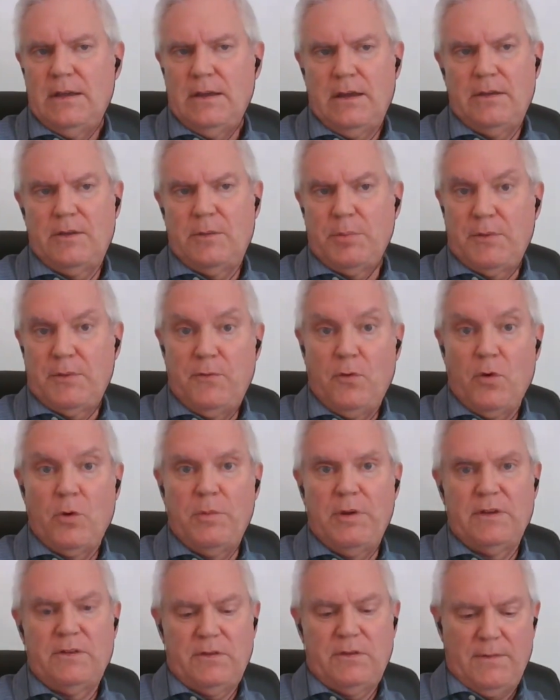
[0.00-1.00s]
the
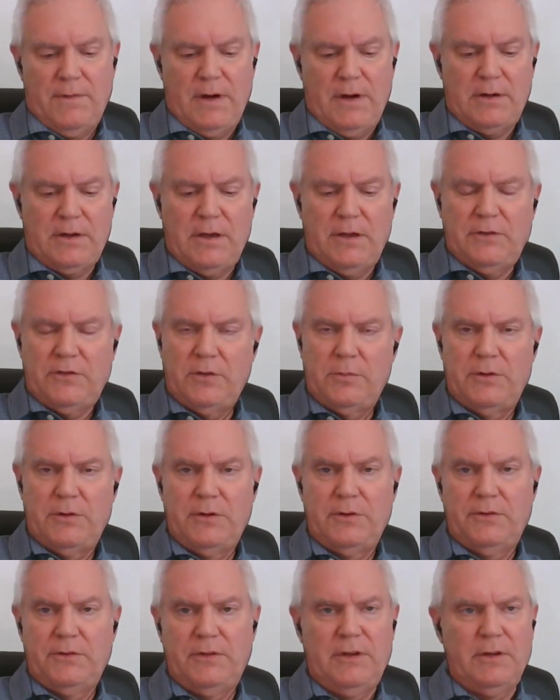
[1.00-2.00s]
performance of our
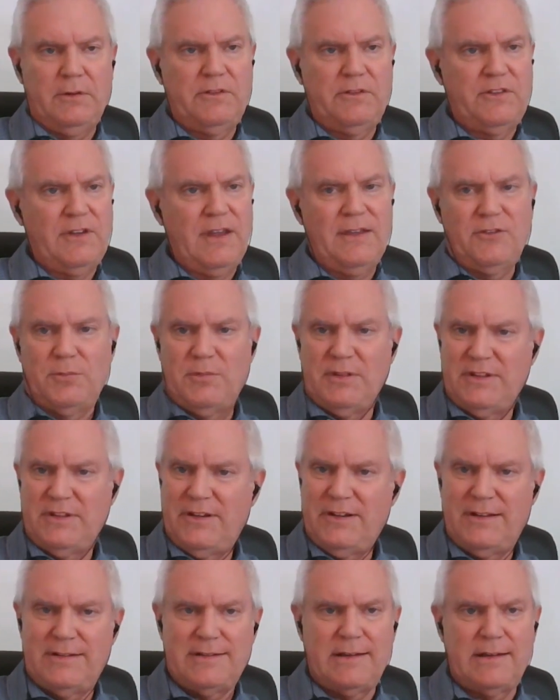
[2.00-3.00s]
customers. You know, saves them a
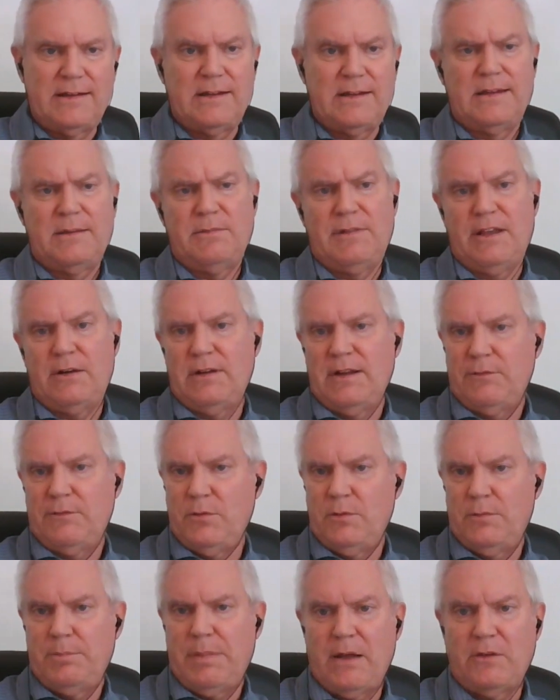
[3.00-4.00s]
ton of time. They don't have
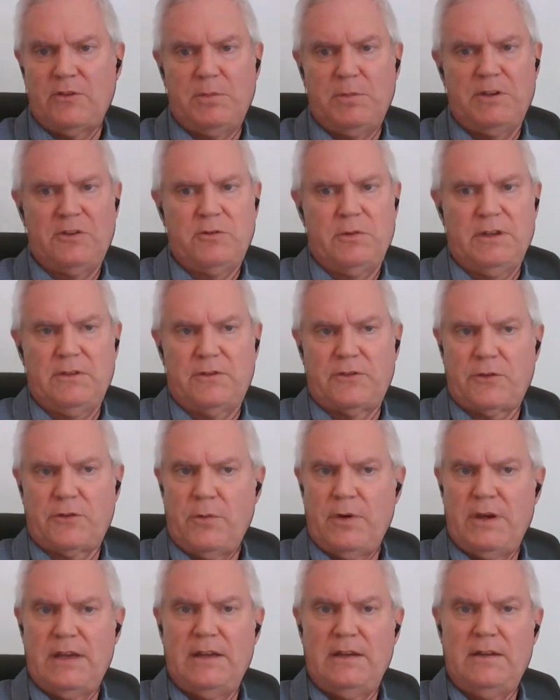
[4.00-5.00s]
bounce between
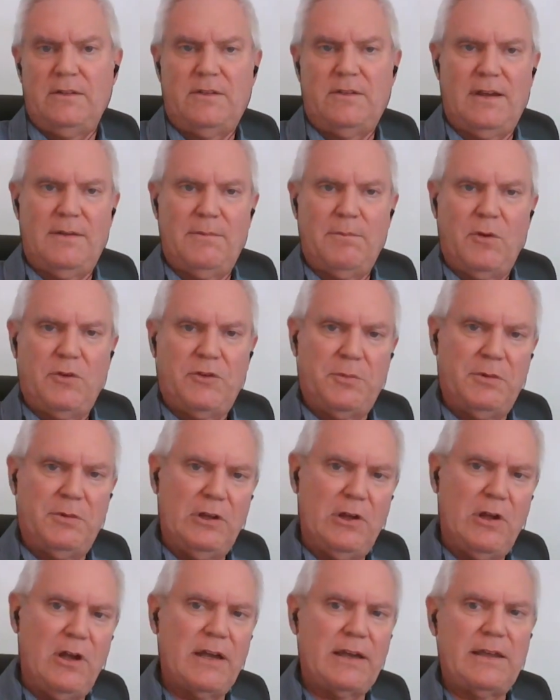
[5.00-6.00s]
screens, have
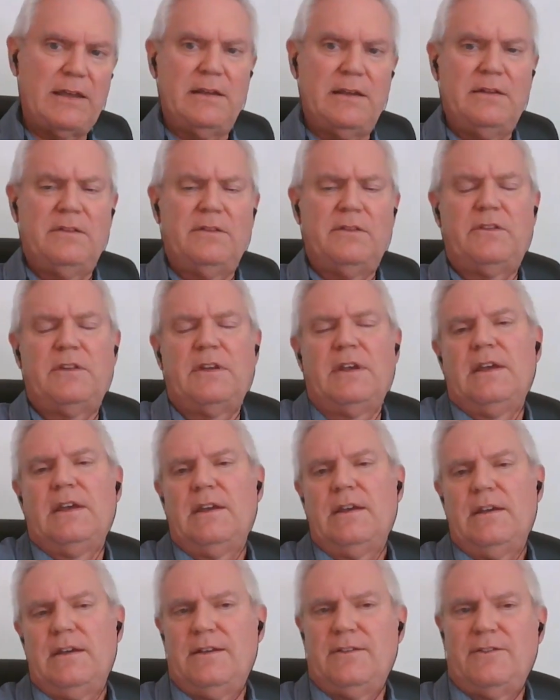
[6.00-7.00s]
multiple logins,
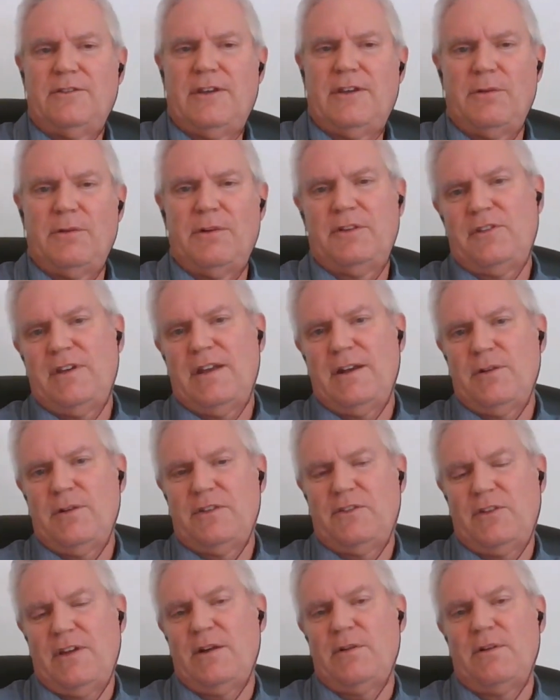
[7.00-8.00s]
et cetera, et cetera,
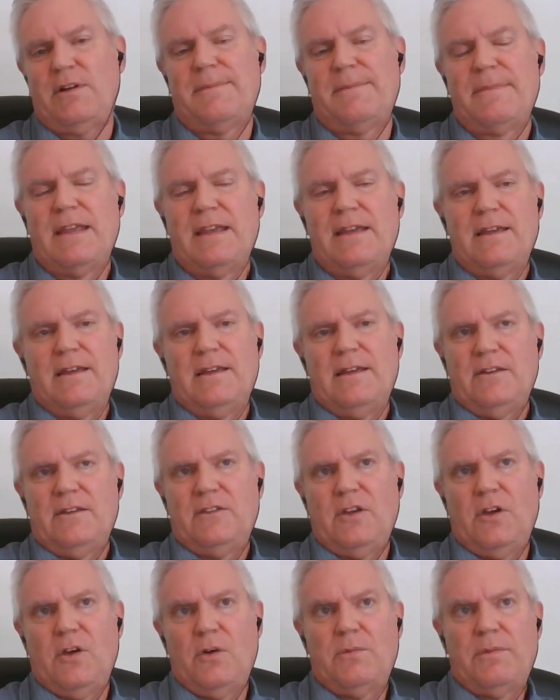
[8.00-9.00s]
et cetera.
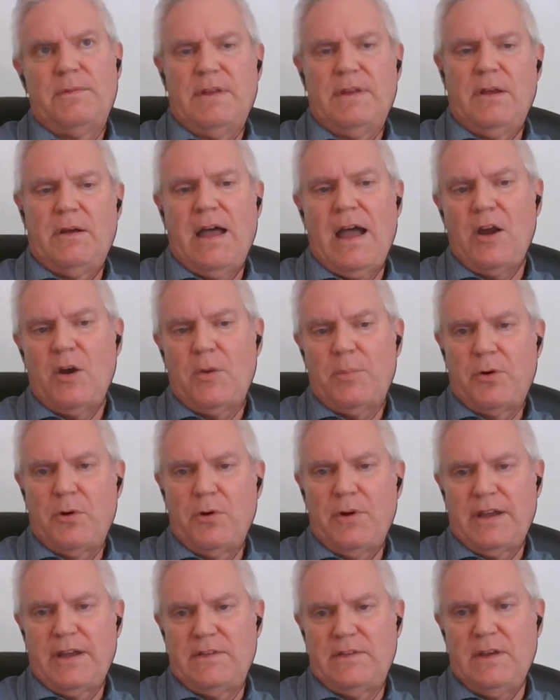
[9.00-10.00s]
So, you know, higher
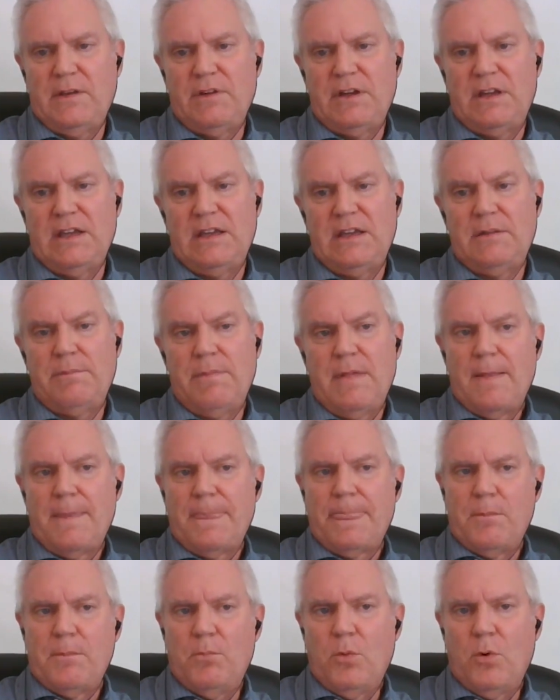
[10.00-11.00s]
productivity,
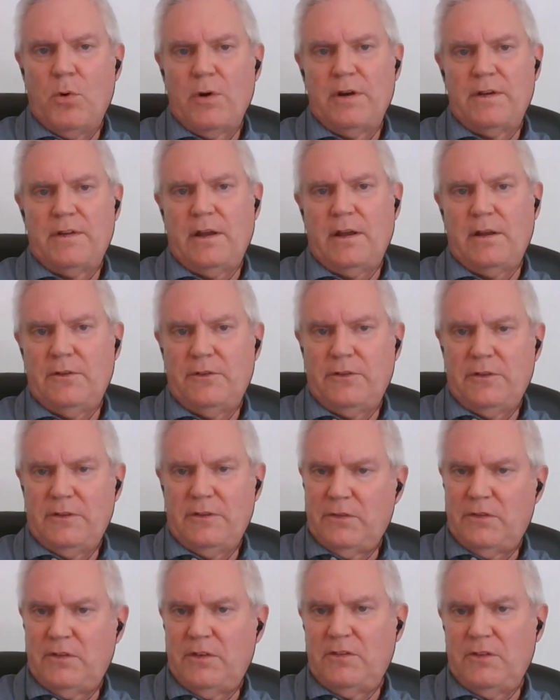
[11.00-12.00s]
more intelligent
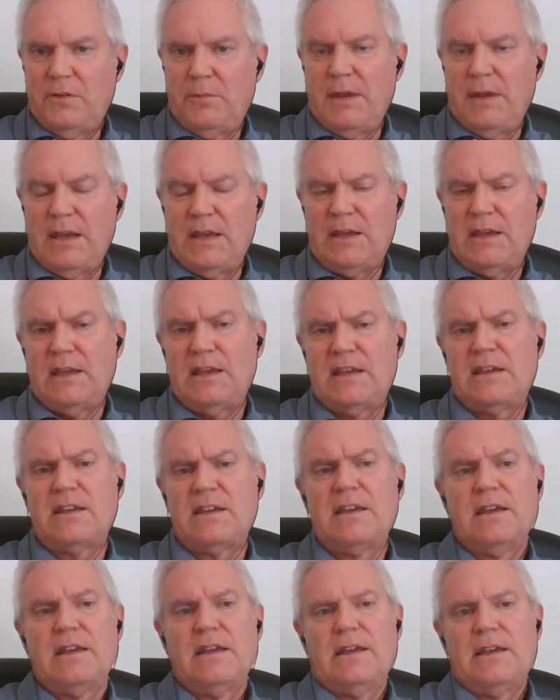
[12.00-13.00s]

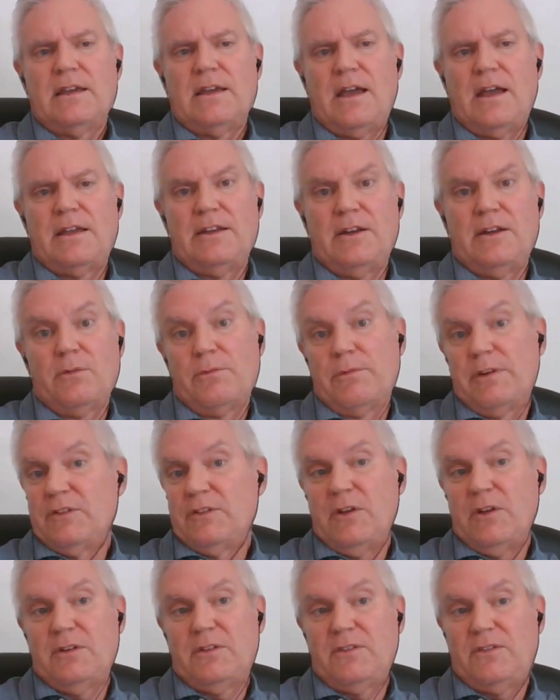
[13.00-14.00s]
decision-making, you know,
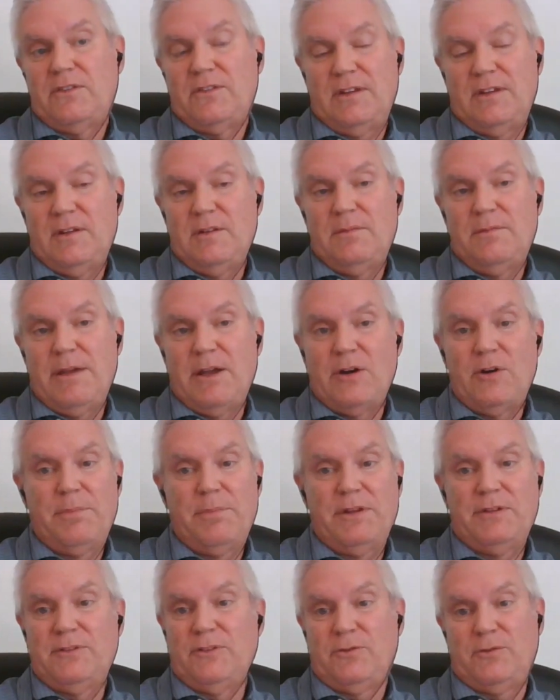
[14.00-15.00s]
results in better
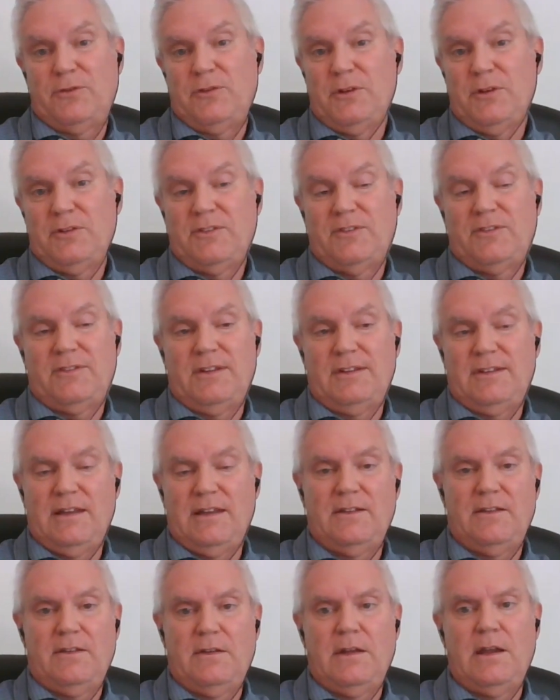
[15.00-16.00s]
business results at the
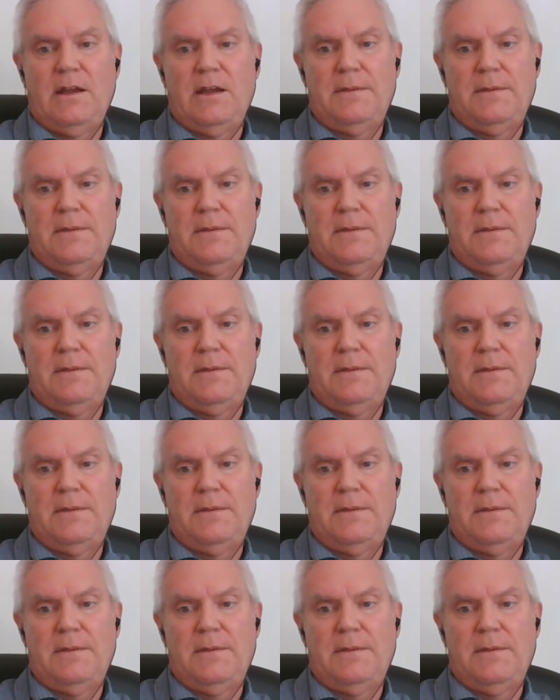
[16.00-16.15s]
end of the